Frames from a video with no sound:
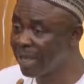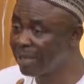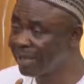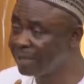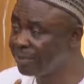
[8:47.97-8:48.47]

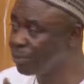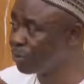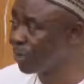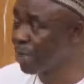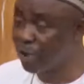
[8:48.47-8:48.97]
And then
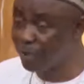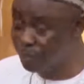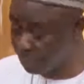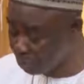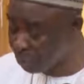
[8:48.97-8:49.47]
you lay off
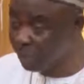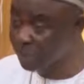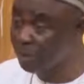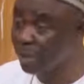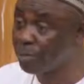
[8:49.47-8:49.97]
the people
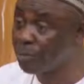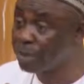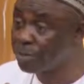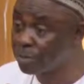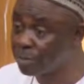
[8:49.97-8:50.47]
that are working
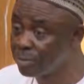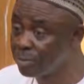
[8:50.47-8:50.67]
with you.